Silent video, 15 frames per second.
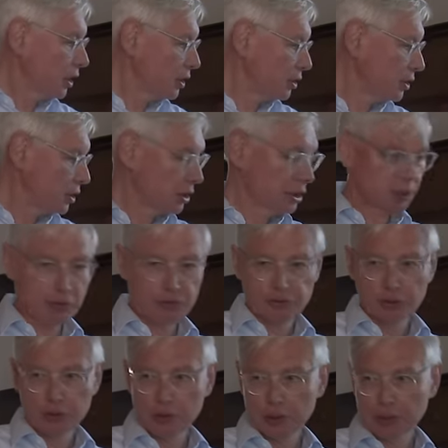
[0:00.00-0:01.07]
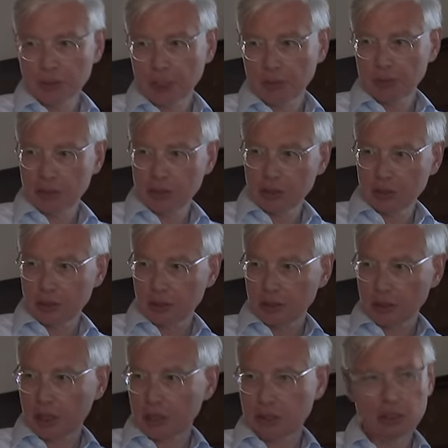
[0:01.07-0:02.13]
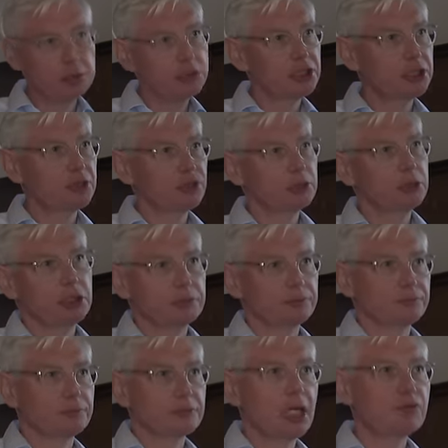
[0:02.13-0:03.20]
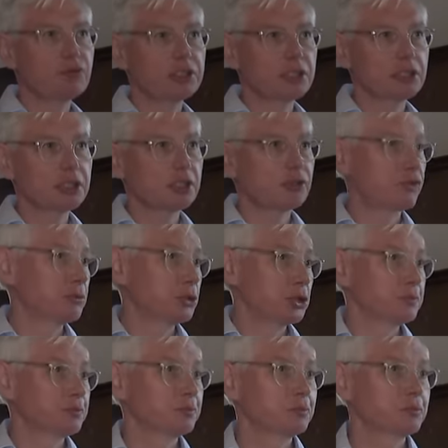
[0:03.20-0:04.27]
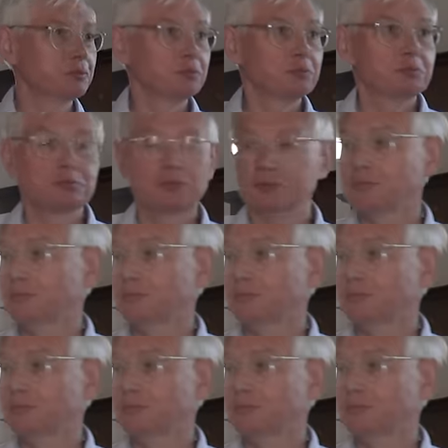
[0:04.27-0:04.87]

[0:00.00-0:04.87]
are the fruits coming uh, 10 kilometers from here. Everything is from here. Great.